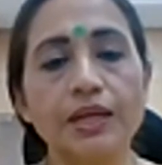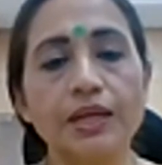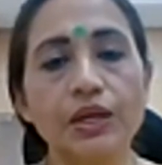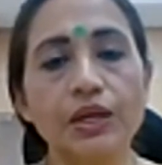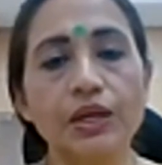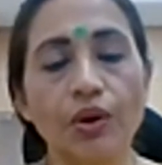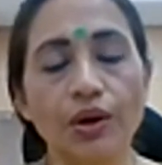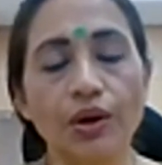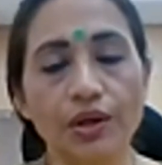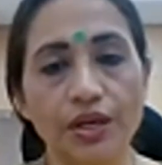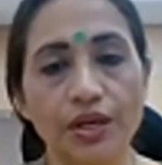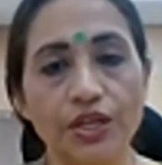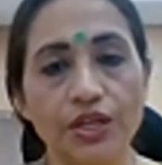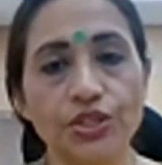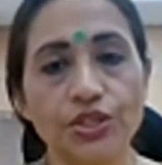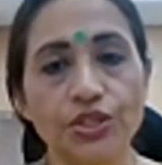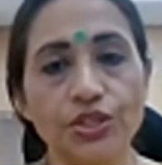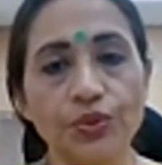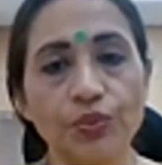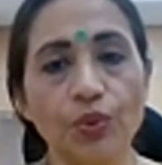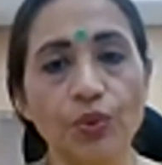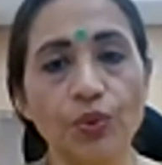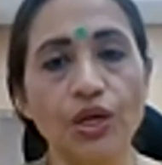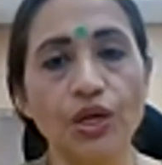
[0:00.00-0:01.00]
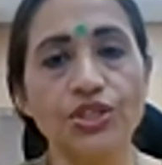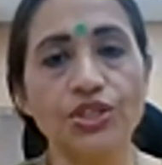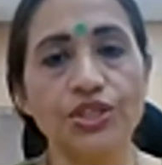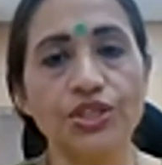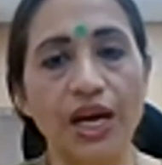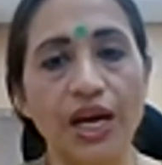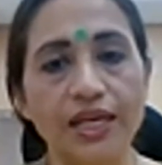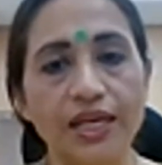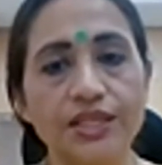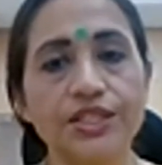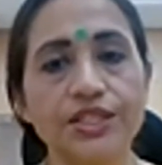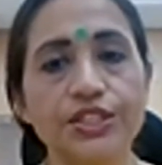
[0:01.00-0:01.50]
coordination. What
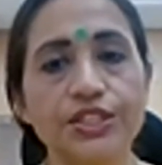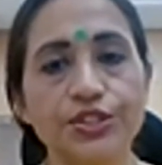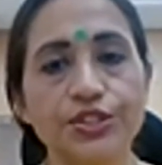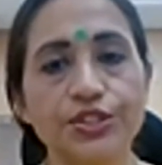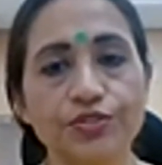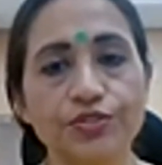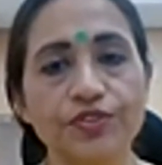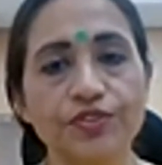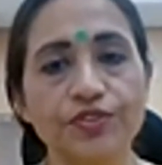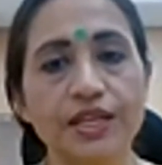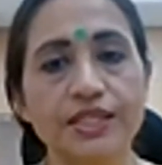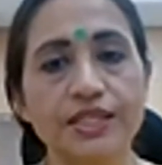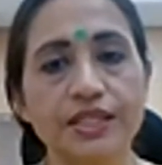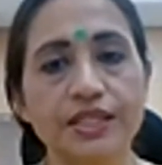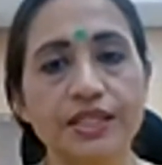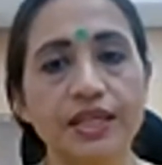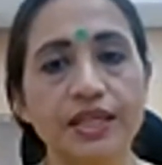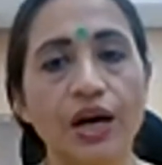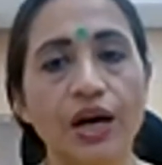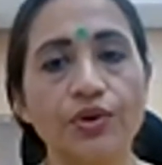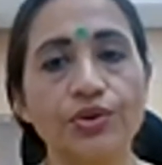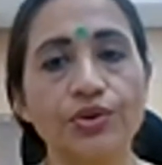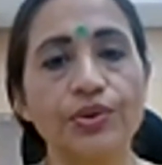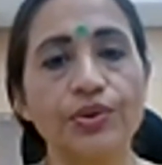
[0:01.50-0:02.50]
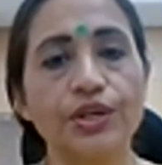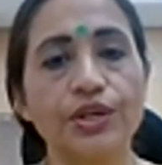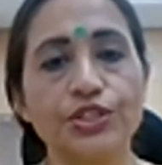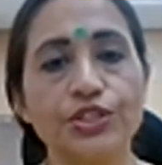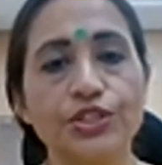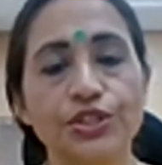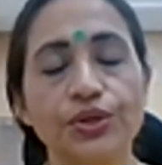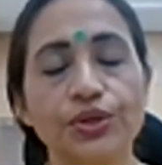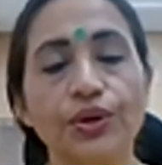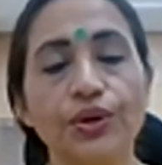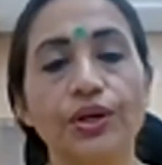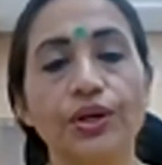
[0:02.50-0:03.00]
challenges you faced and how you
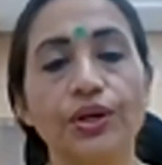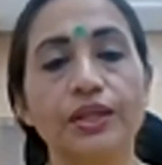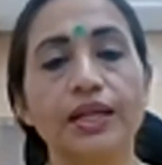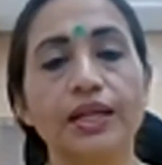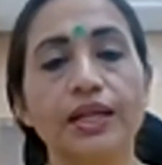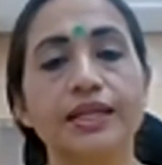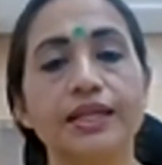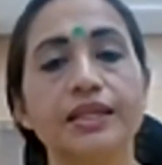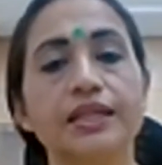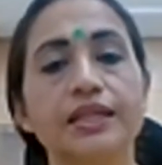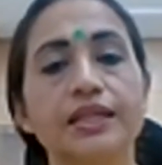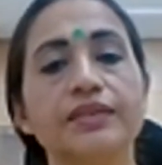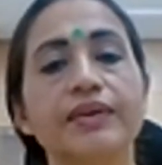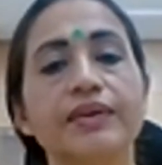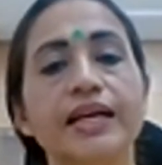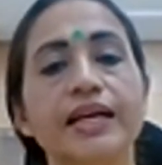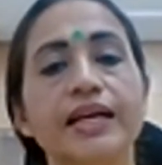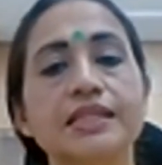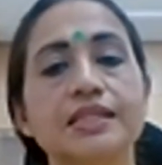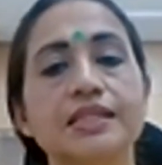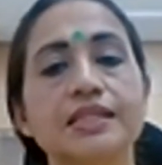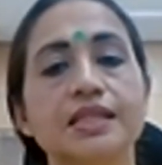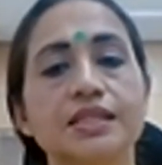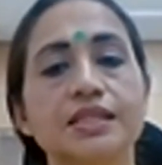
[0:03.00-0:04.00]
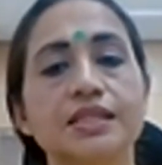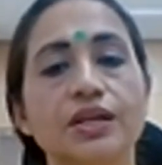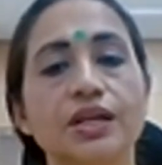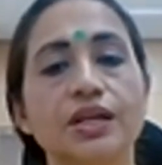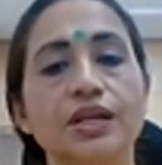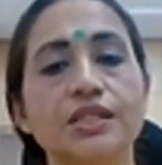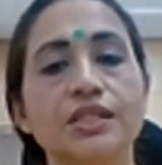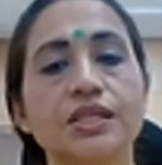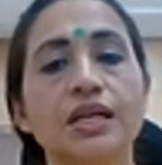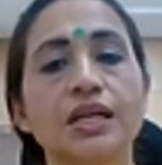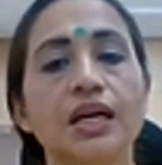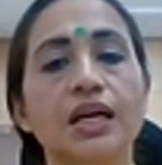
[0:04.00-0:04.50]
ensured that the grievance does
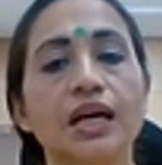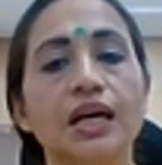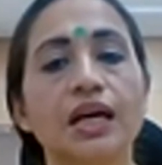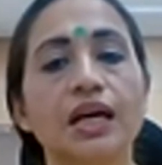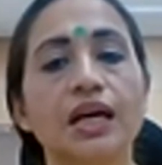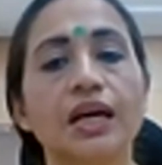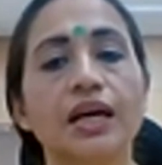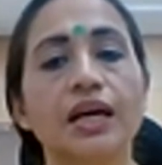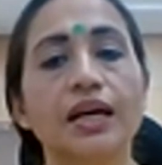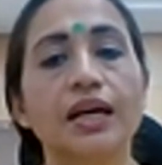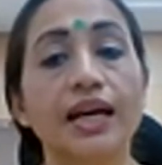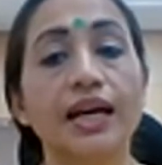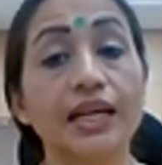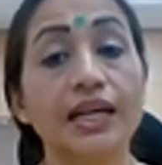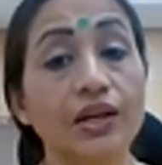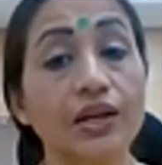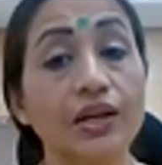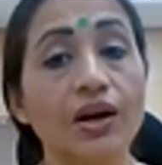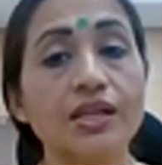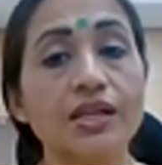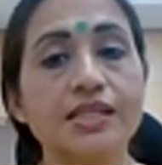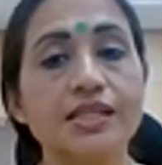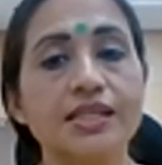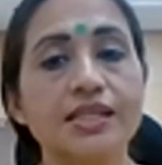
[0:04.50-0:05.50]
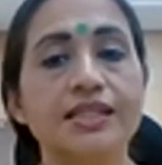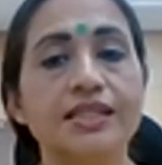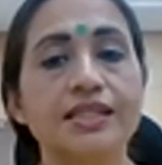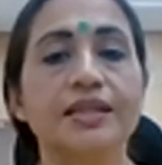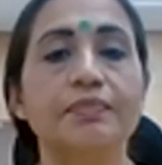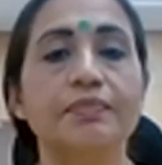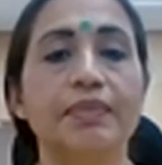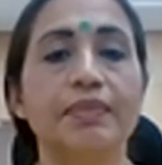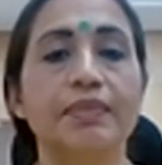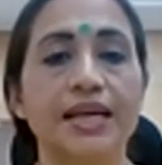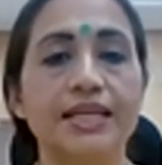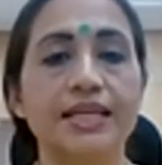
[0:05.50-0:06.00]
not get lost in the
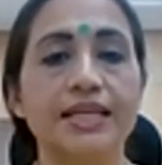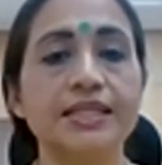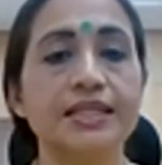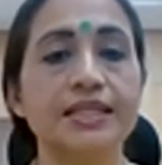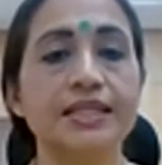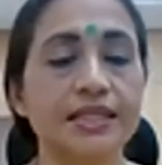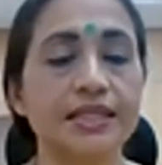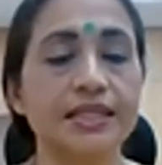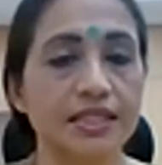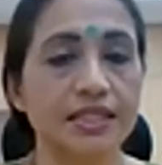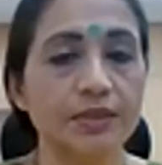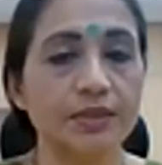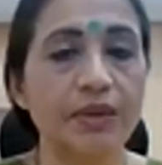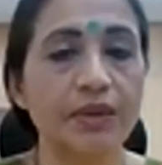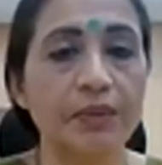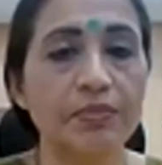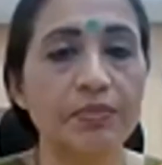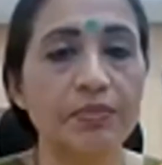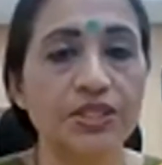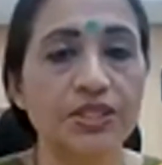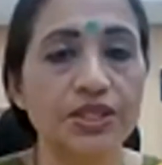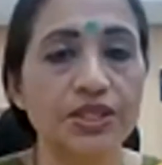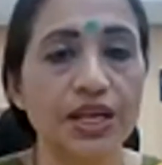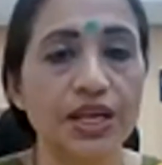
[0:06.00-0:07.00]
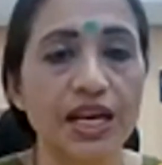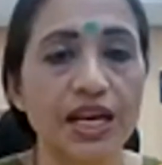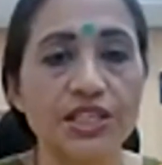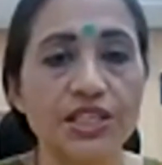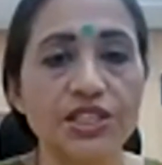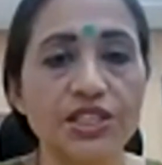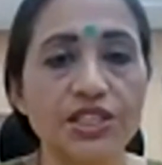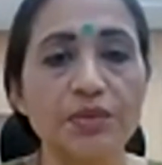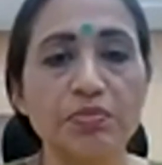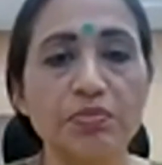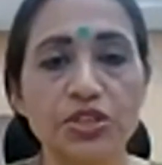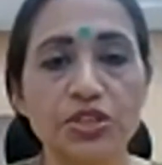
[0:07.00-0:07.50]
maze? This is by Mr.
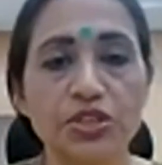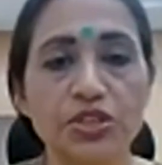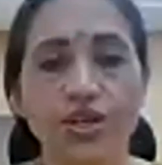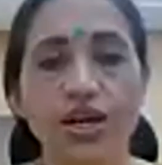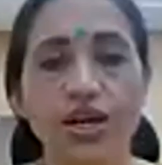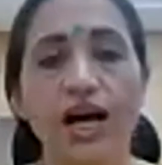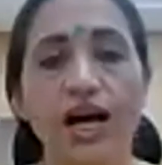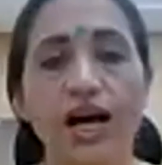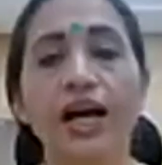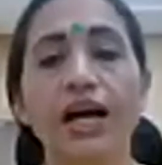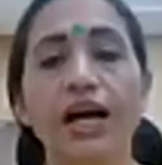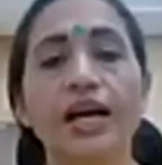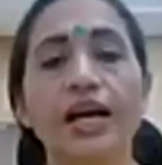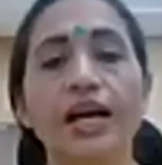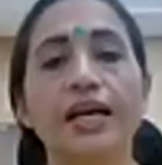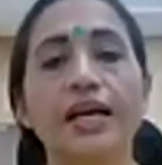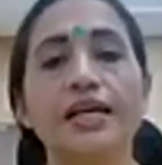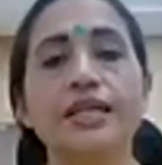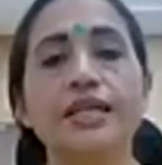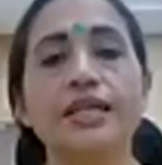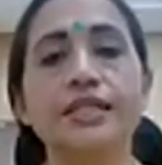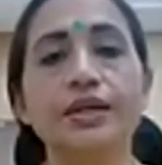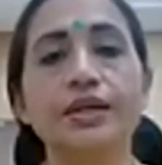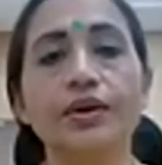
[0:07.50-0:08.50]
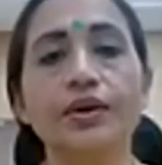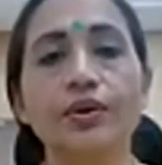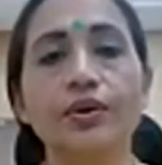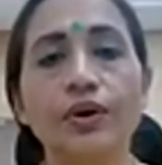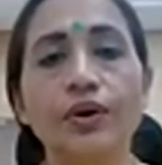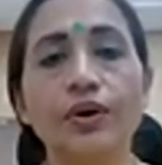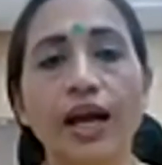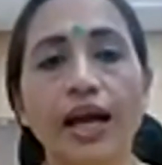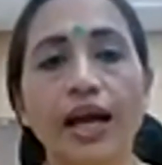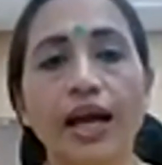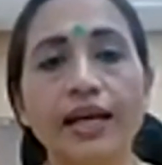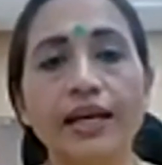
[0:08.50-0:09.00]
K.C. Mishra. So,
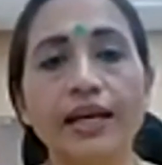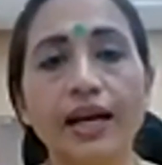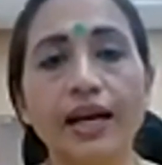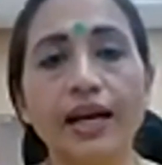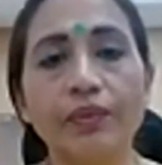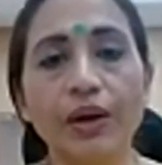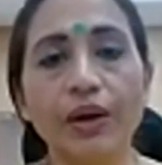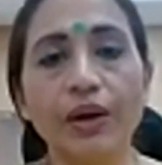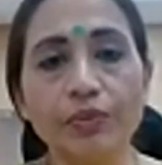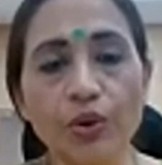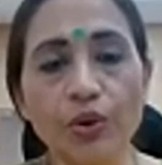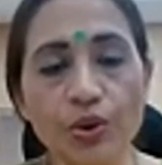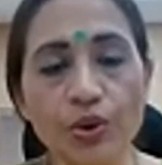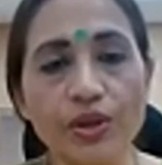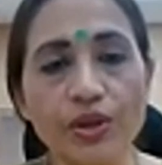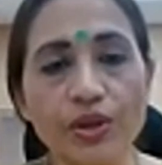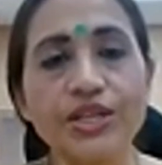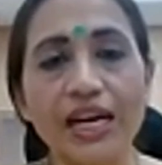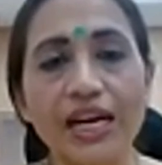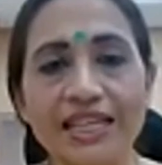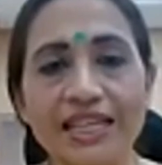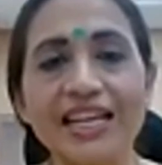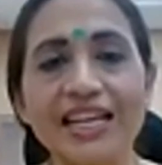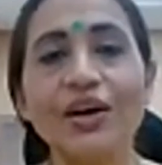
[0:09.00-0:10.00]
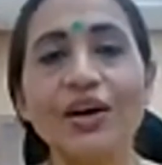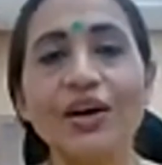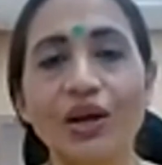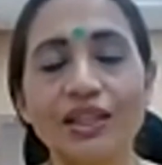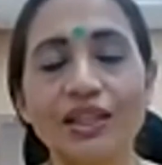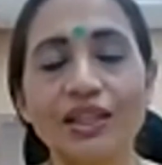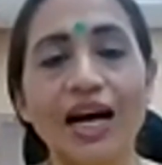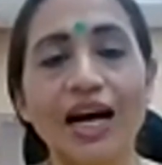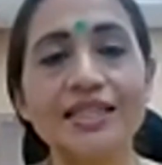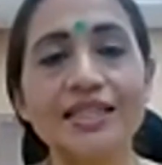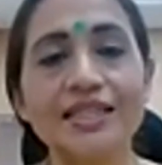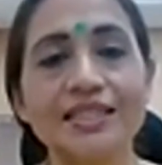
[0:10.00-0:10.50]
and one more question. I'll take all the
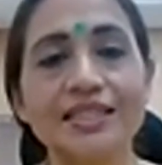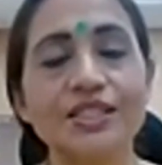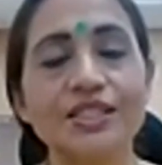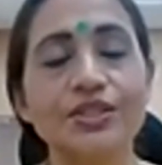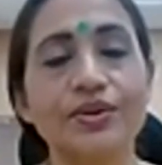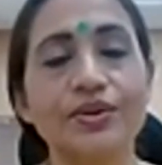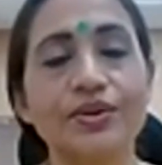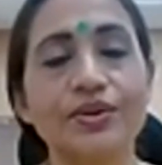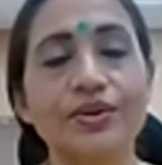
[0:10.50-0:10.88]
answers together.